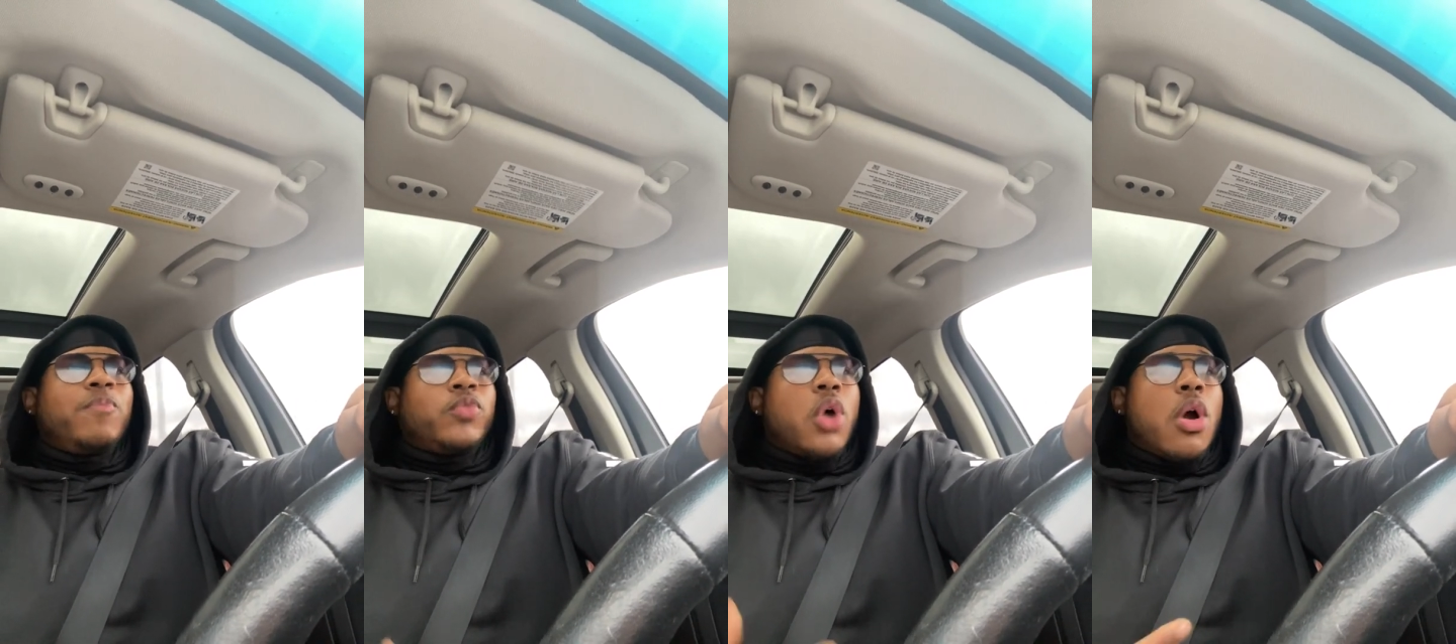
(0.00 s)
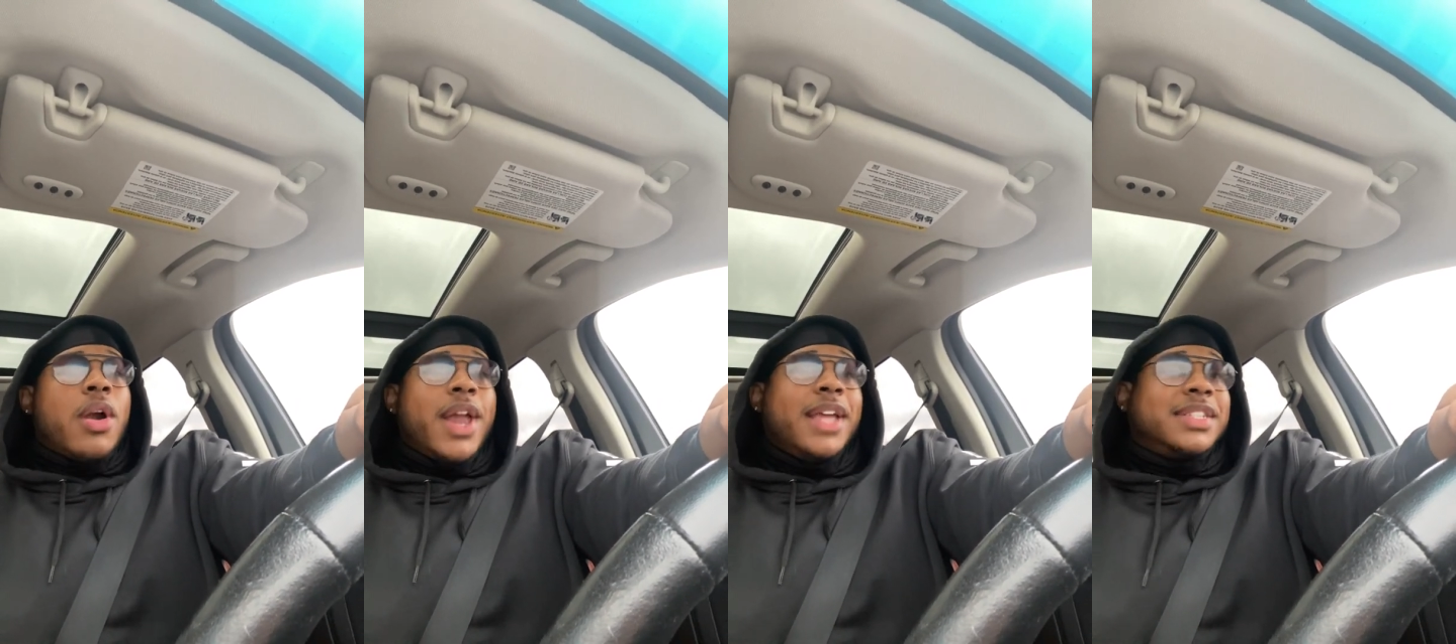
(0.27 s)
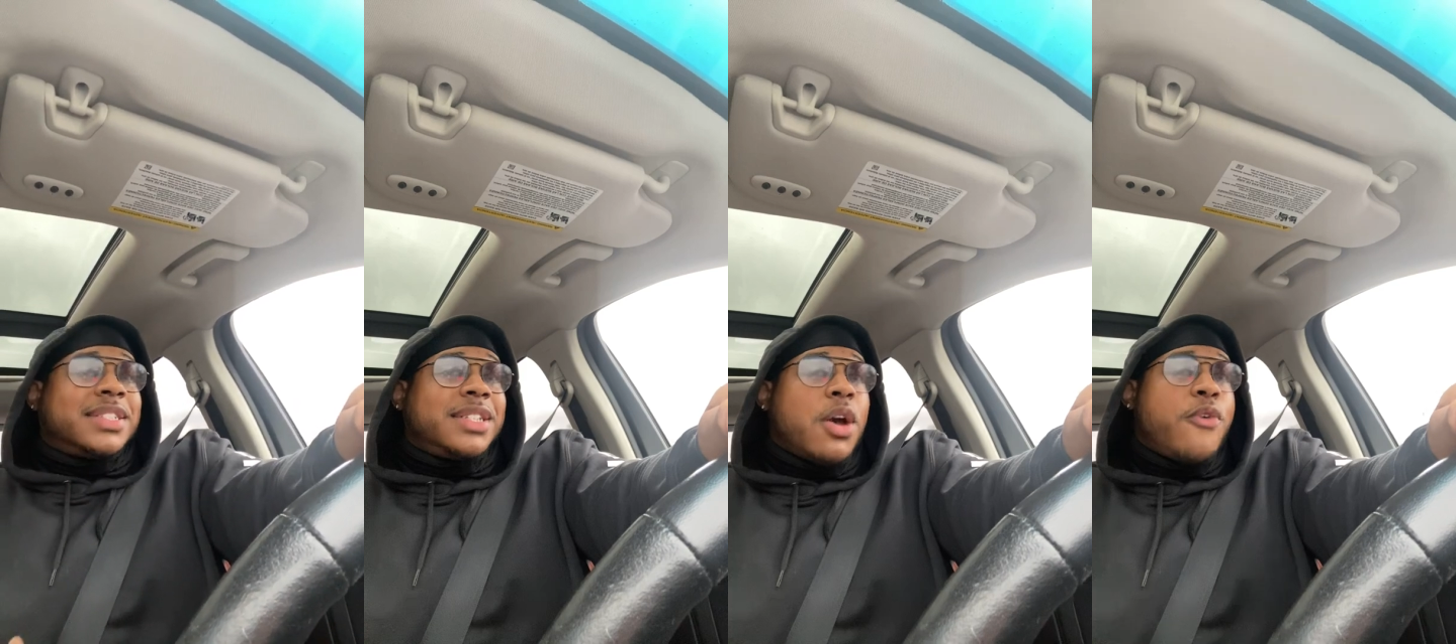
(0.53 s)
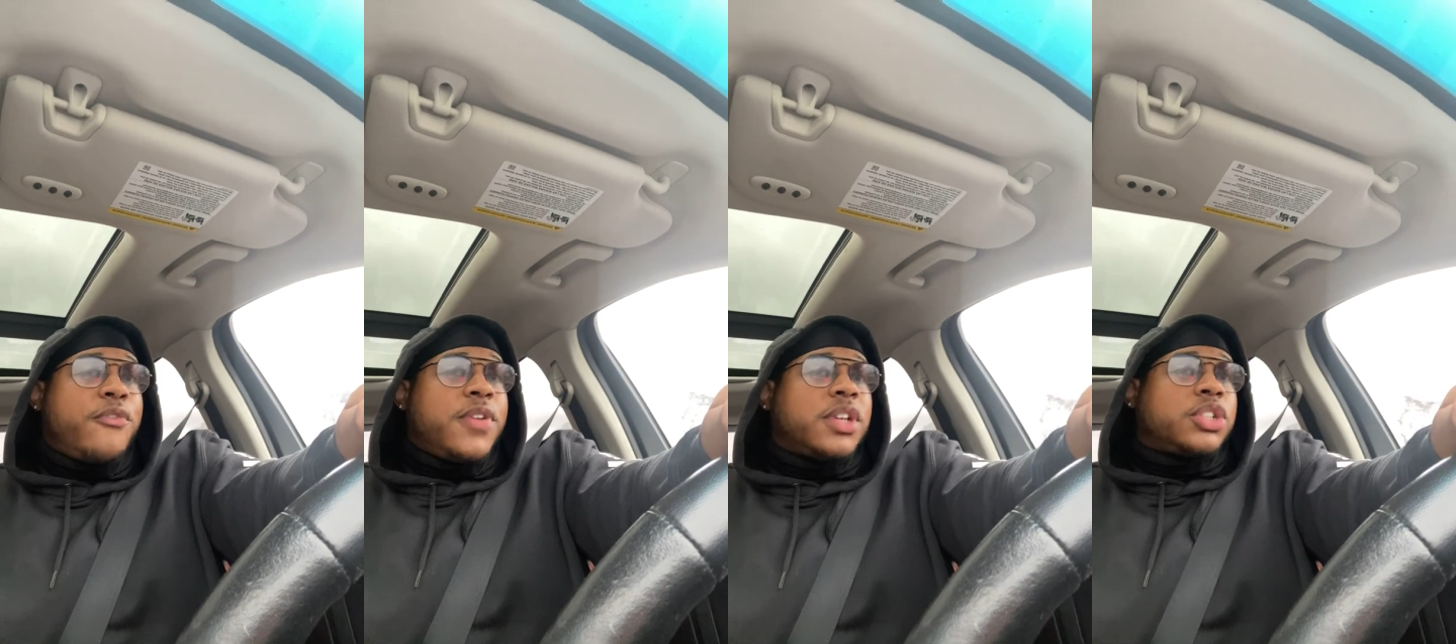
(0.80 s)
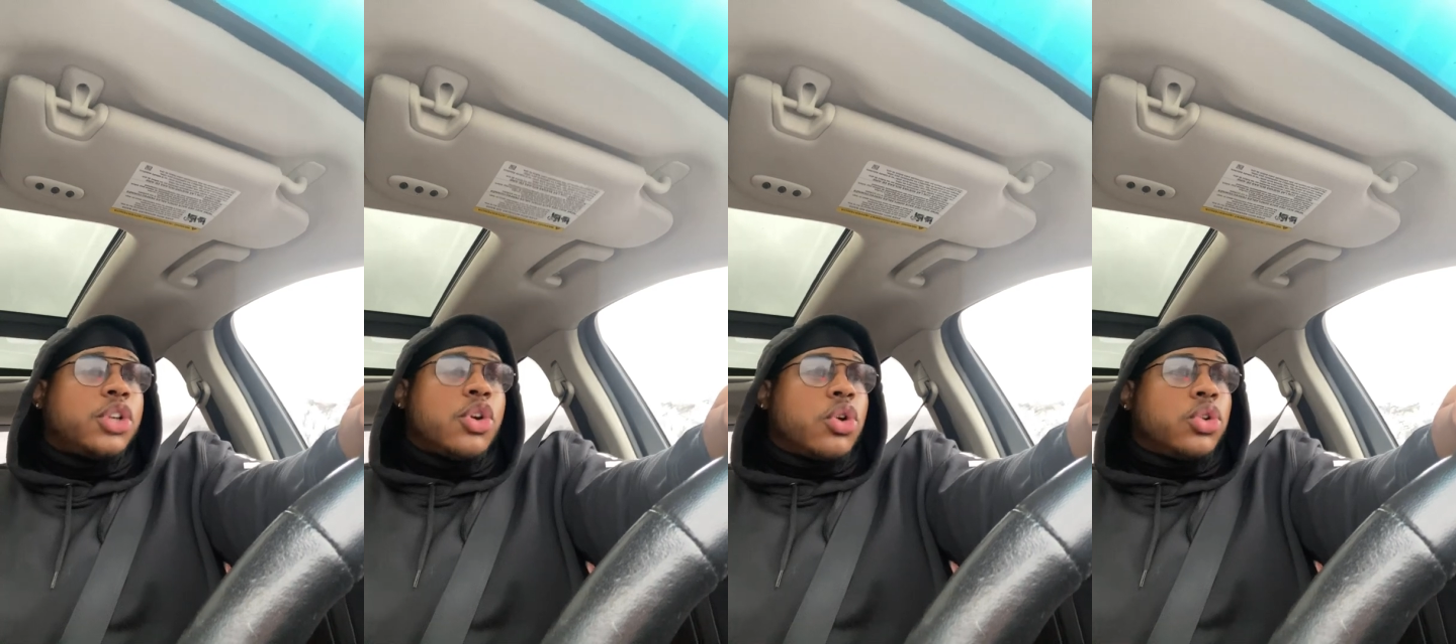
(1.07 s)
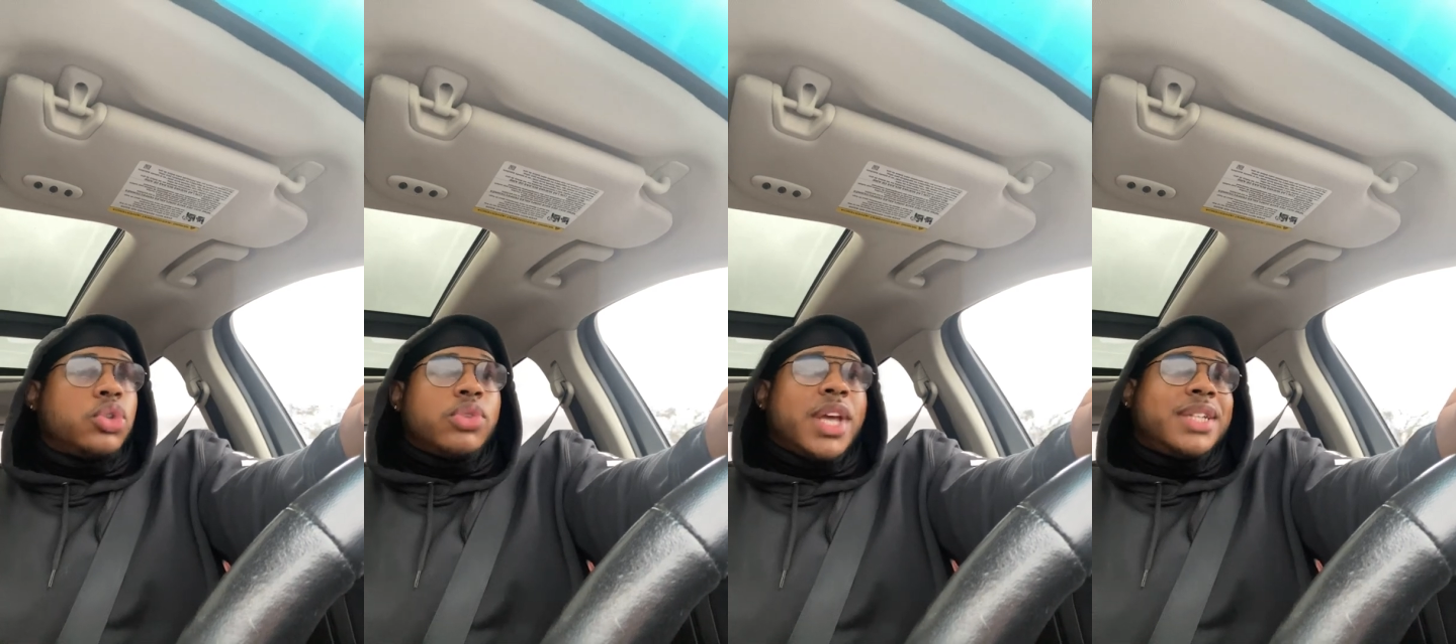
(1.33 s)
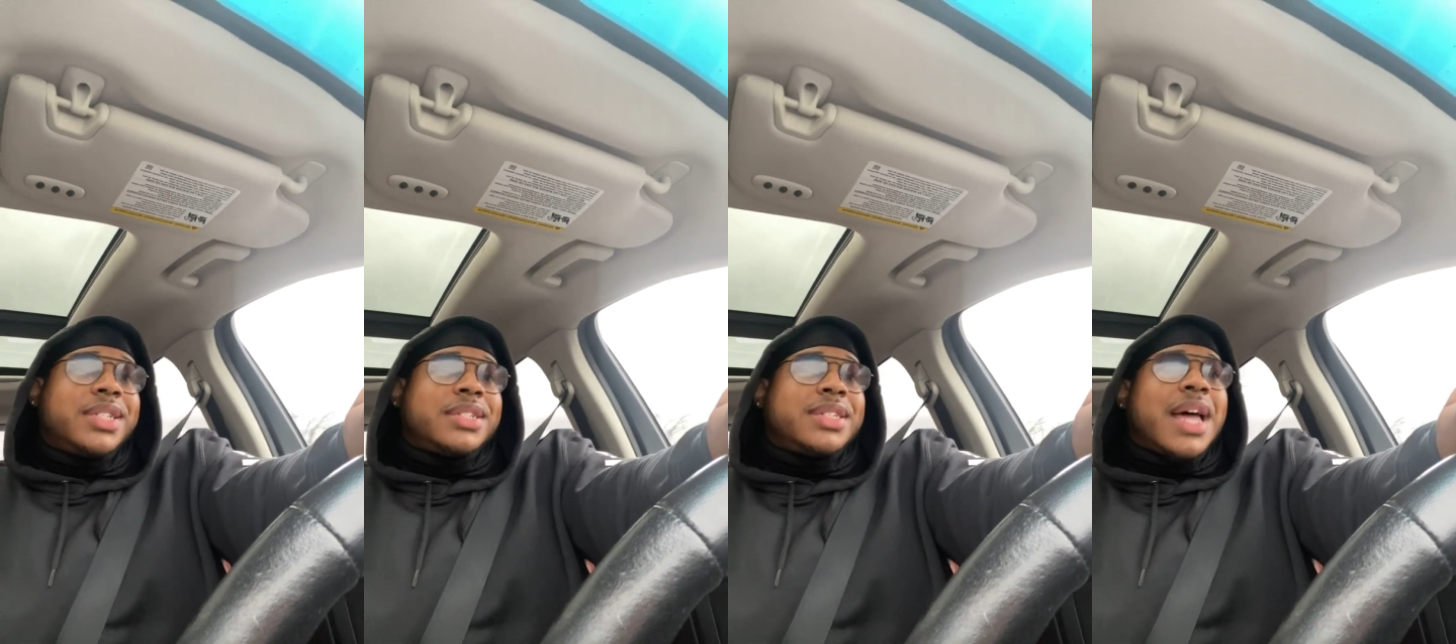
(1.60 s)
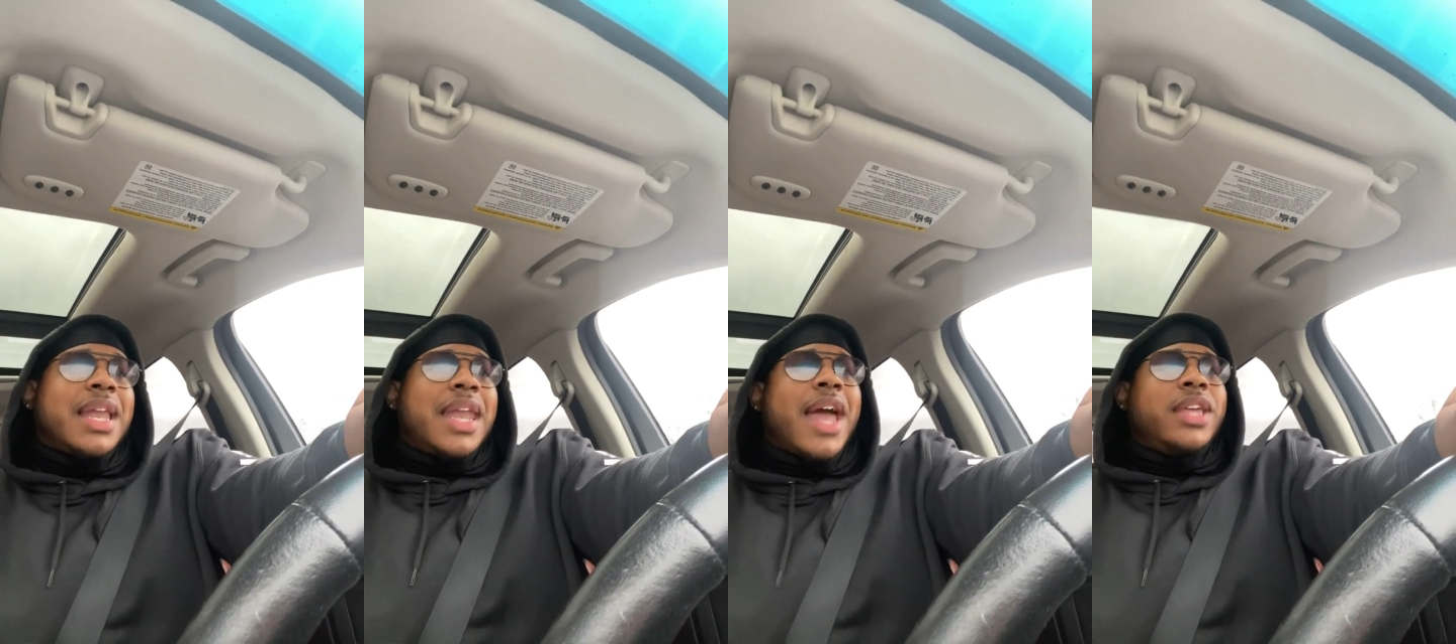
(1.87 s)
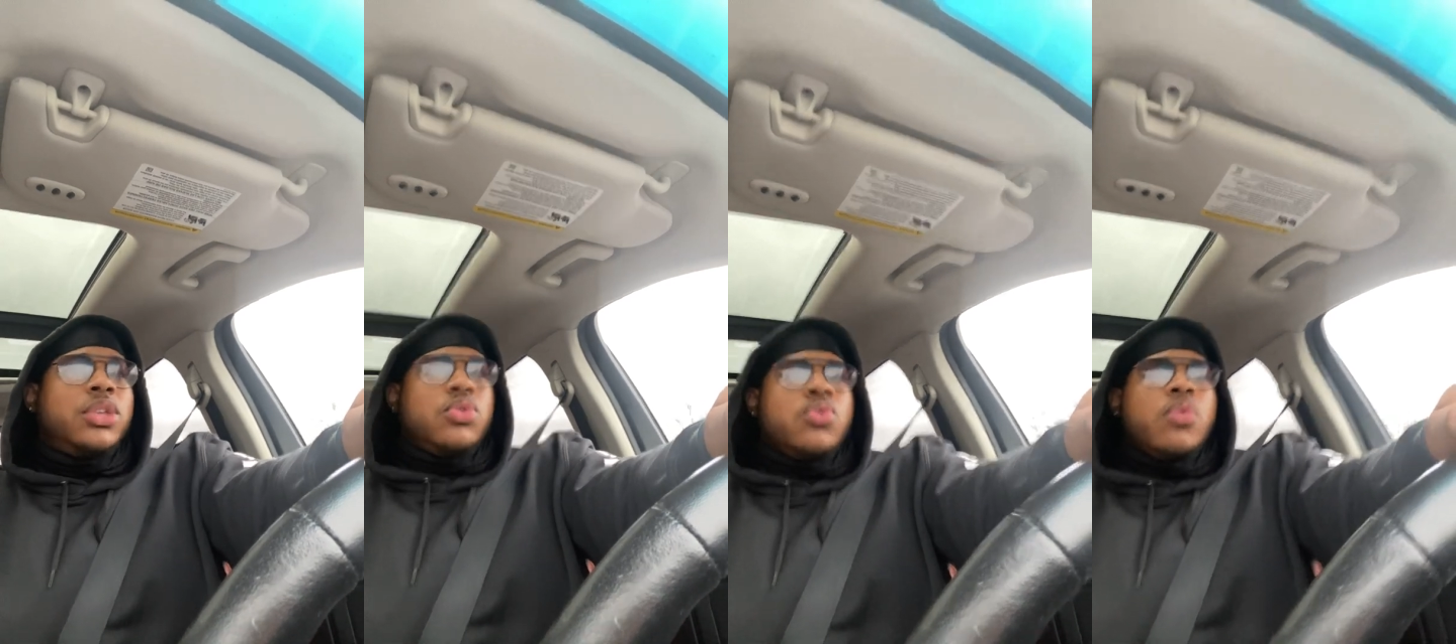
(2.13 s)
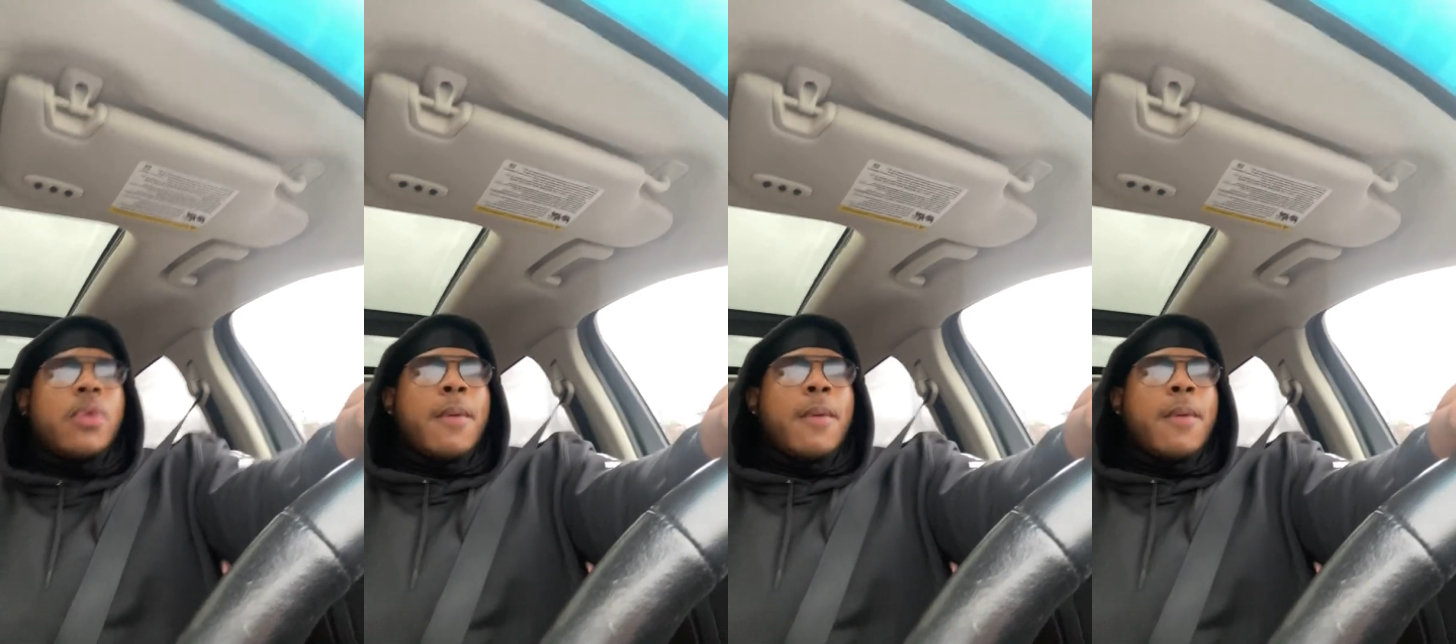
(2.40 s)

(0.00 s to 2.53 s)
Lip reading: are they selfish or do they just not like you?